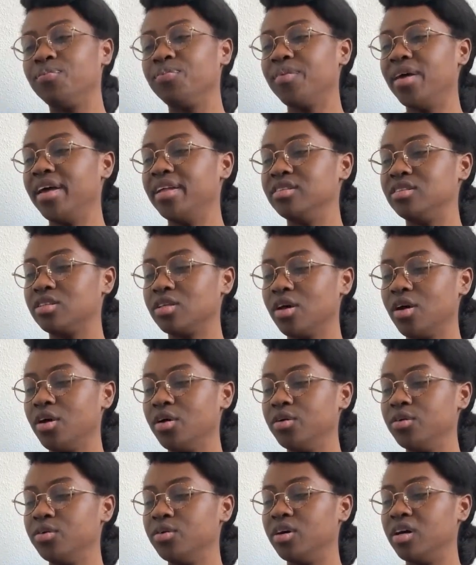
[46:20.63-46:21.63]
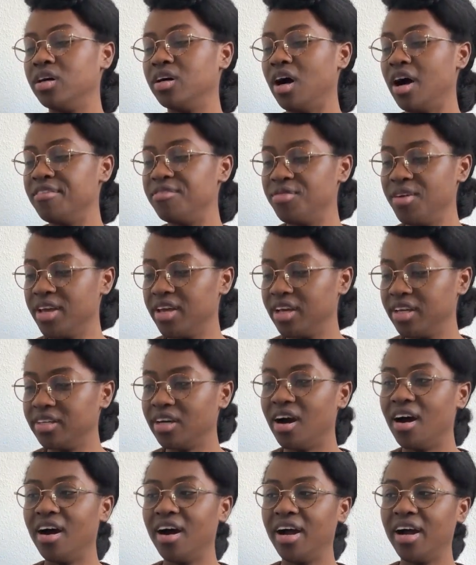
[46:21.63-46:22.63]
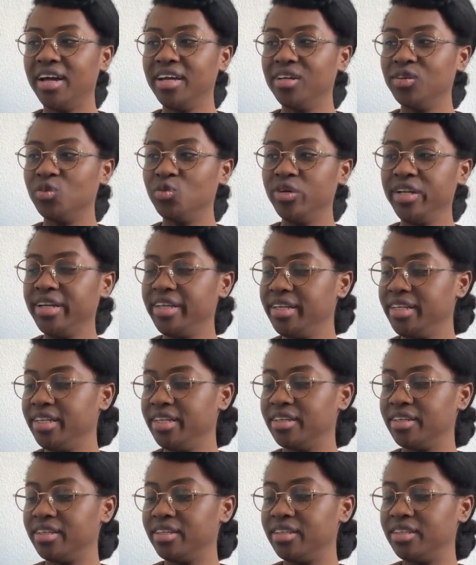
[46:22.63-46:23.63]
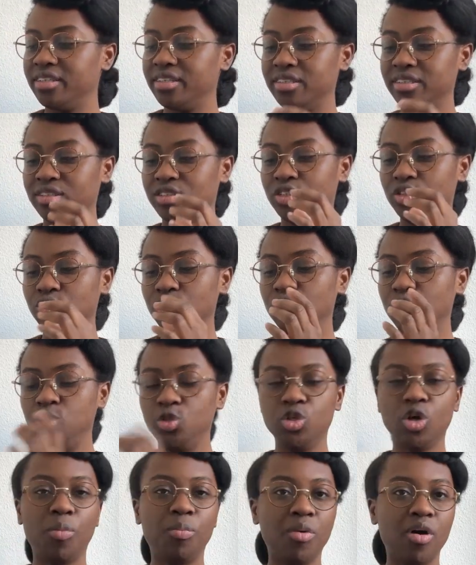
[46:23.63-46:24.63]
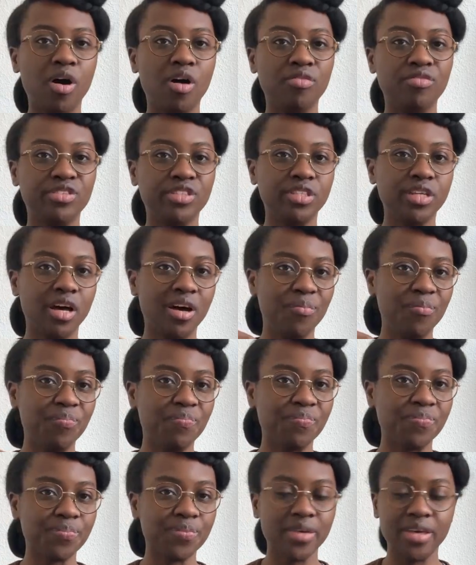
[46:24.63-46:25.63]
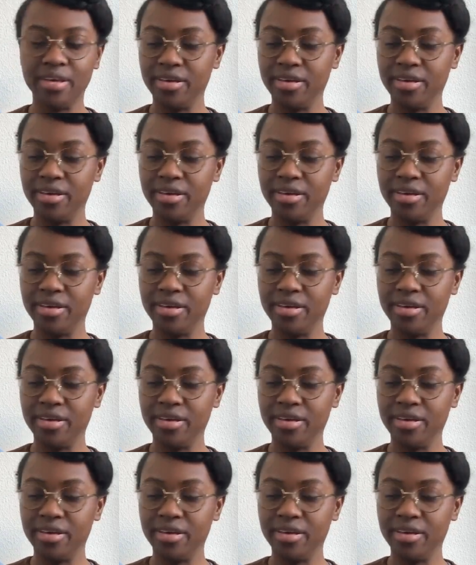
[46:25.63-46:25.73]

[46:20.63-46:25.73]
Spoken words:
And so I figured I really needed to chop off some